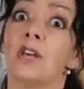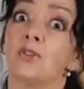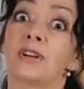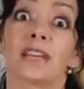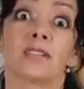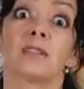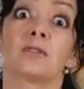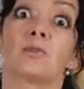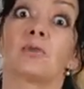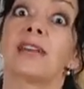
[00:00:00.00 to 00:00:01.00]
you can get some
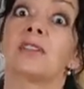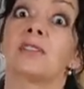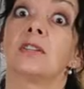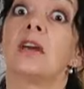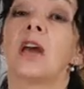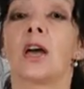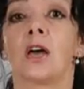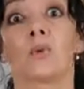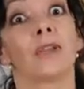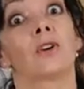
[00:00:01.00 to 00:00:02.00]
inspiration
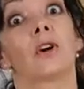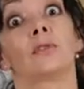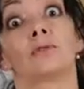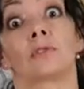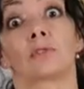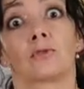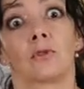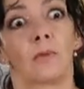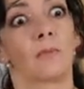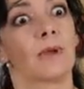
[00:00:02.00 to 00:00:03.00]
when you go to a store.